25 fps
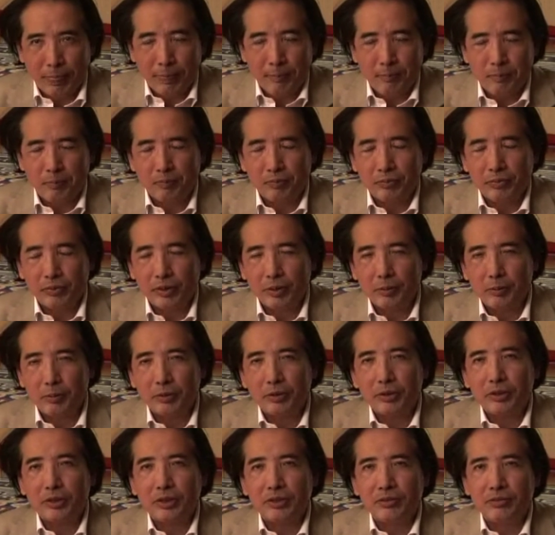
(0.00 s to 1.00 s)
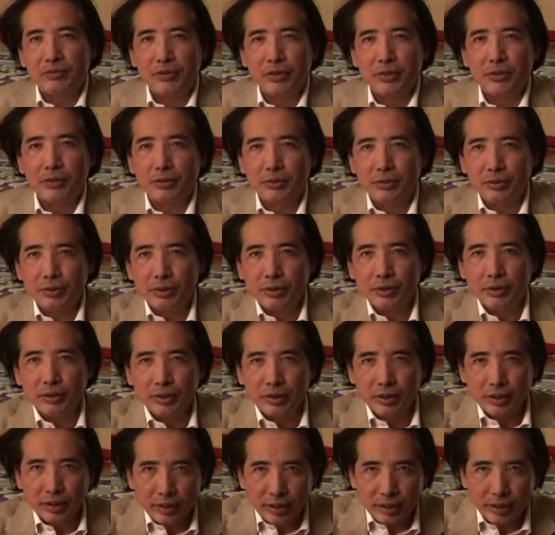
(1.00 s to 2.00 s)
the Buddhist view
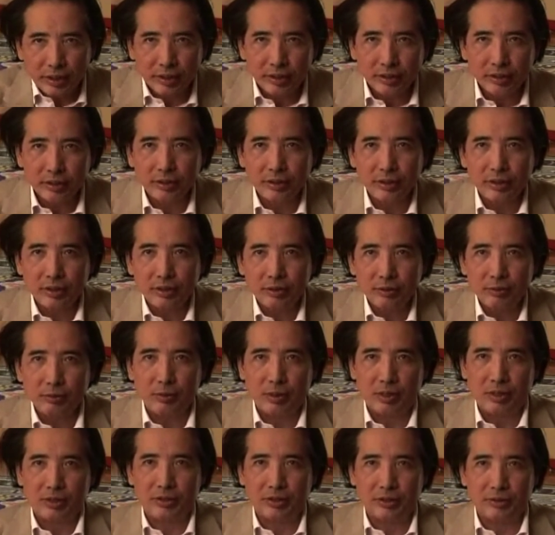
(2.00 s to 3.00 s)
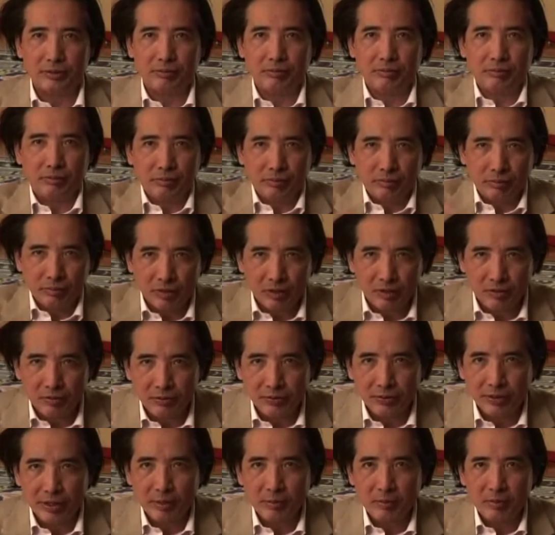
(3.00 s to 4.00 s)
in the Western
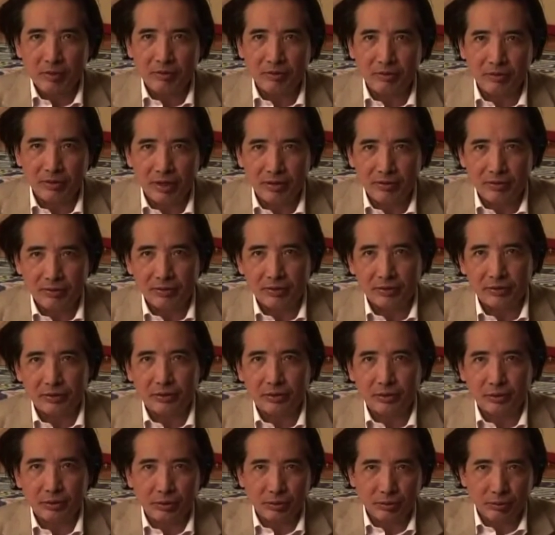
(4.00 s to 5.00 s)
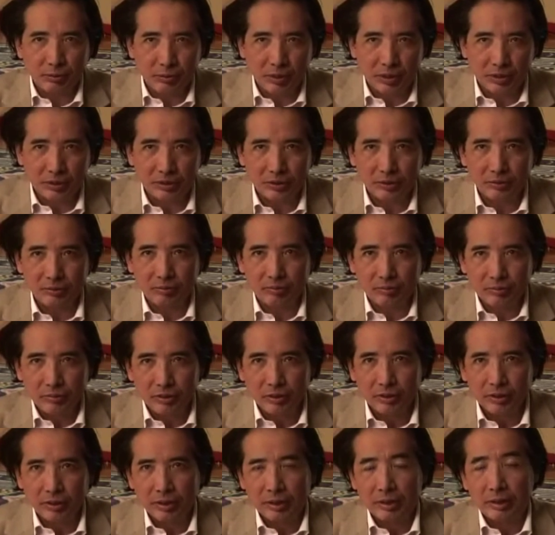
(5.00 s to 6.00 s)
frame of reference or Western
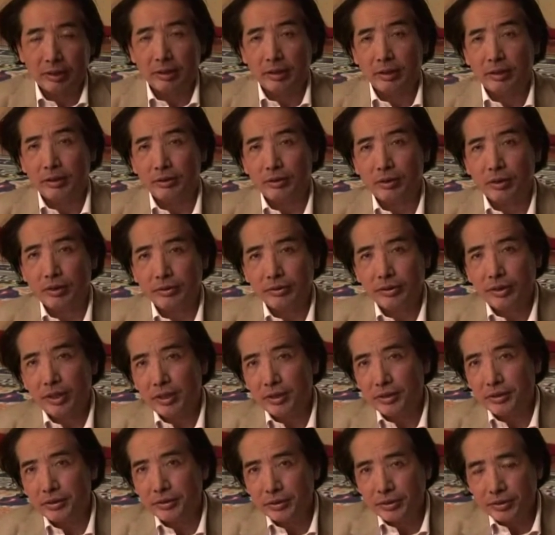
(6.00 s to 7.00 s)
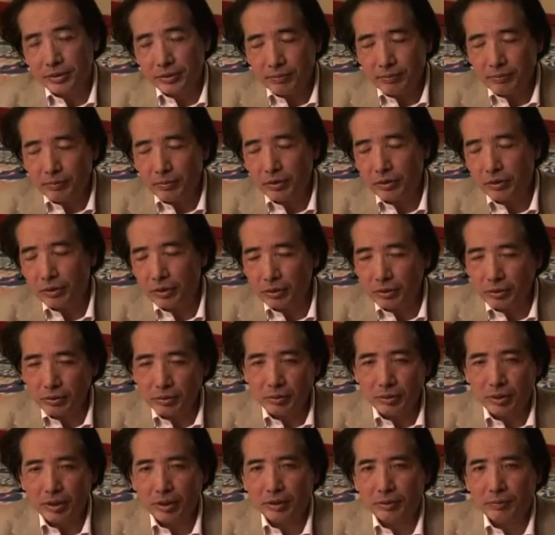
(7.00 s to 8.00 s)
context.
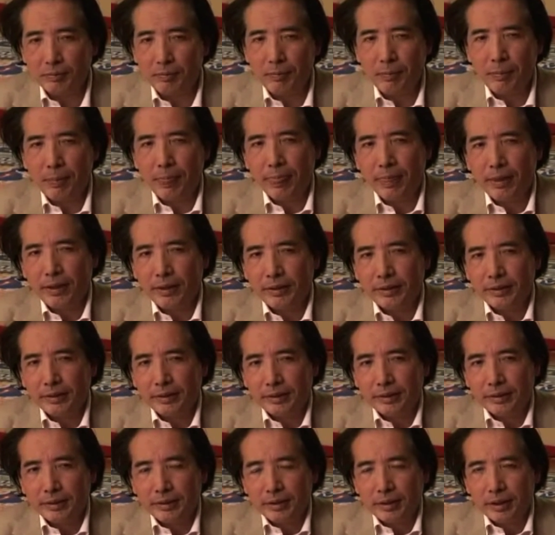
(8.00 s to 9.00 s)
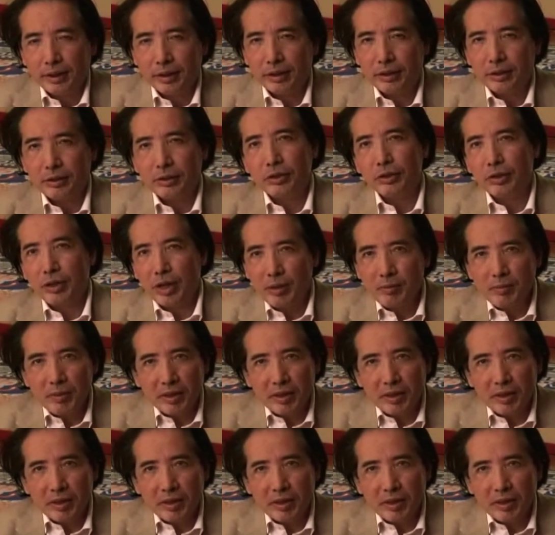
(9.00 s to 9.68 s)
So so I